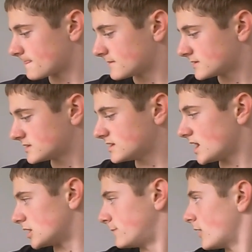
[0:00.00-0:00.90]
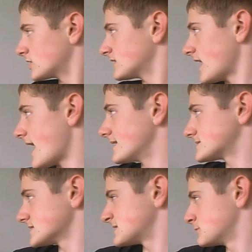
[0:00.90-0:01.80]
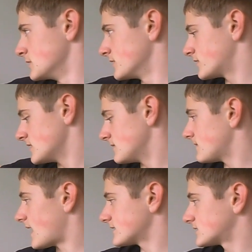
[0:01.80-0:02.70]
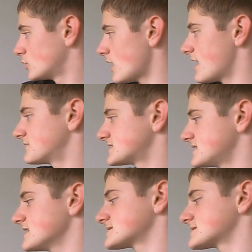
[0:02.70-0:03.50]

Here our opponent answers with knight to f6,